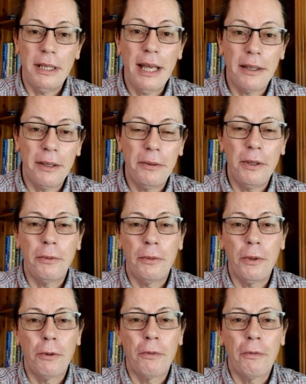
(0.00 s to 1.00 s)
yeah,
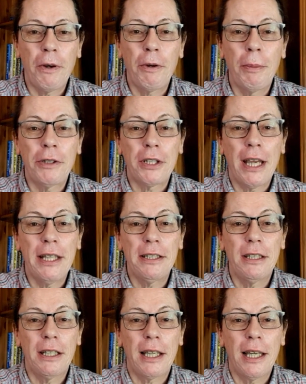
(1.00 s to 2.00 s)
you're very much
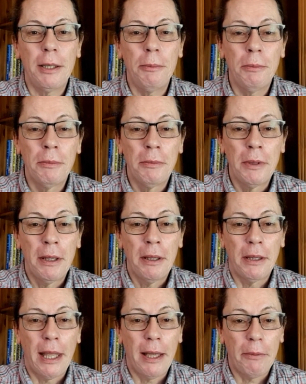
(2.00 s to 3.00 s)
ahead of the game
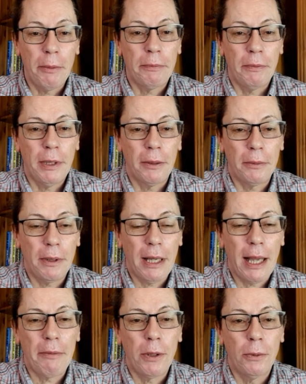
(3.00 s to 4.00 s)
there with
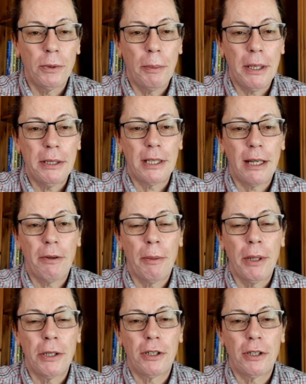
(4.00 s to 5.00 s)
having all the bits there
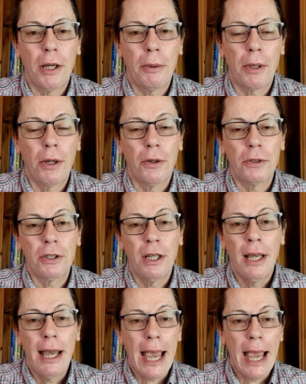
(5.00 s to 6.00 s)
at a much lower
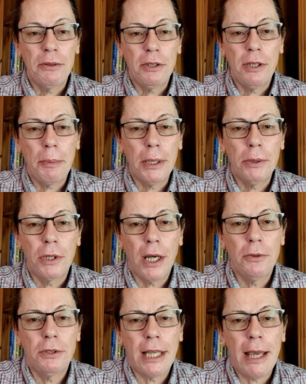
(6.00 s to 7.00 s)
cost. How did the build
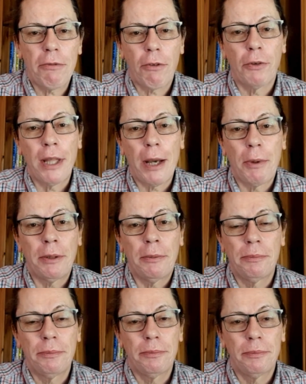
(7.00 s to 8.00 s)
go together on that one?